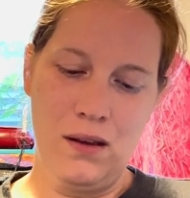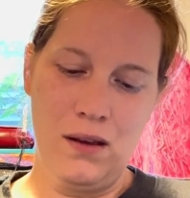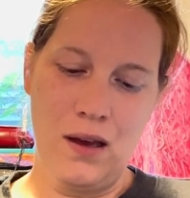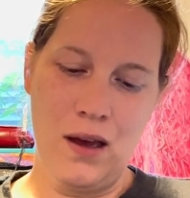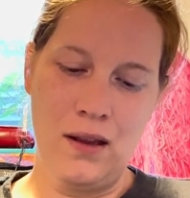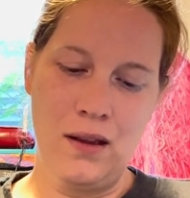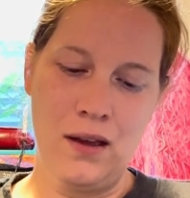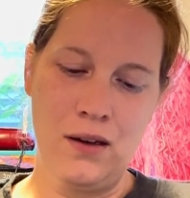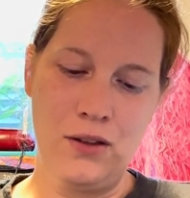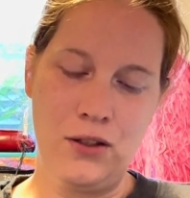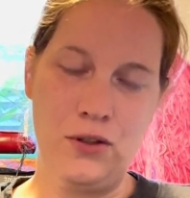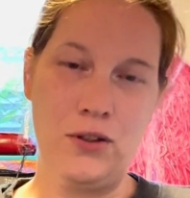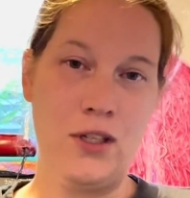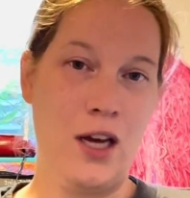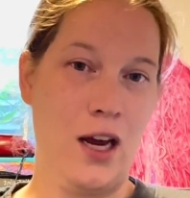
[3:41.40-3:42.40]
And then
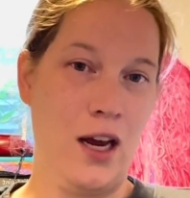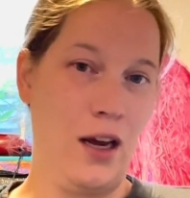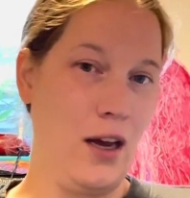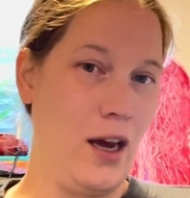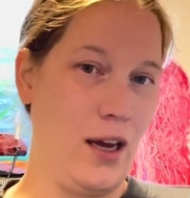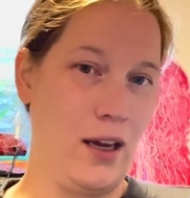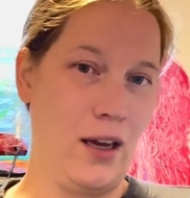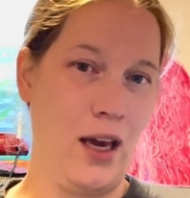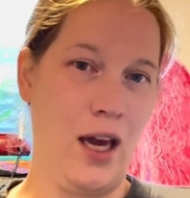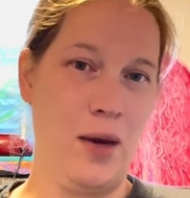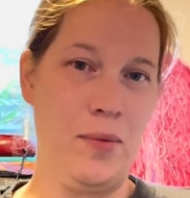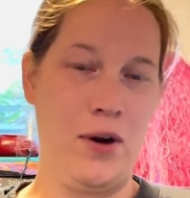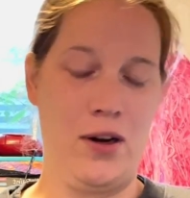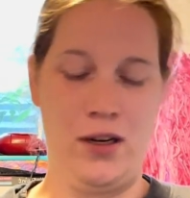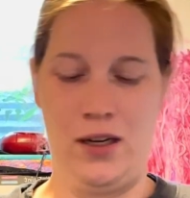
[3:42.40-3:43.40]
Tuesday I came
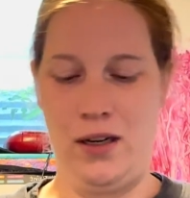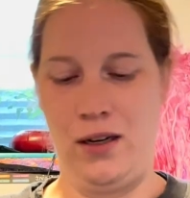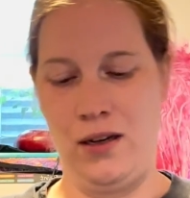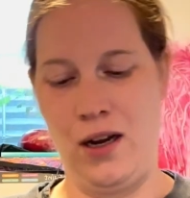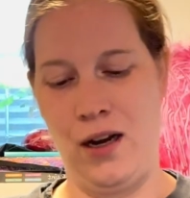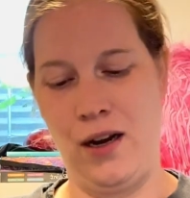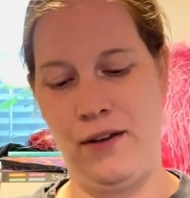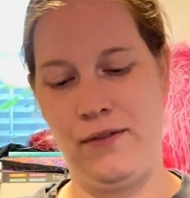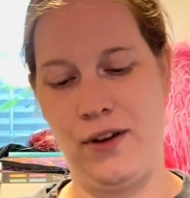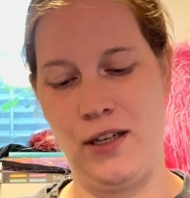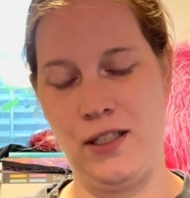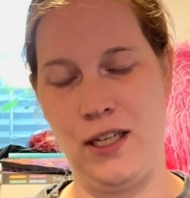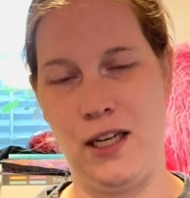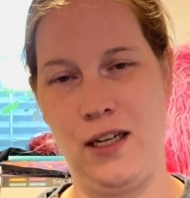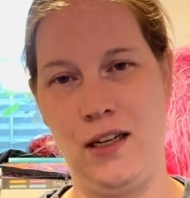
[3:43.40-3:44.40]
on it and I
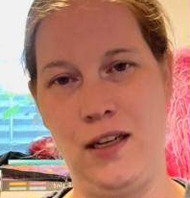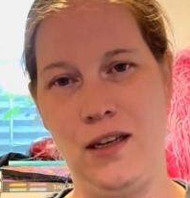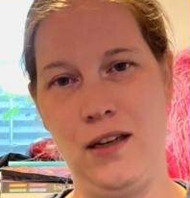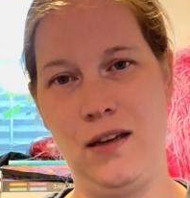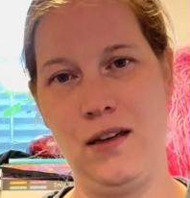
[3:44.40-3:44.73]
vented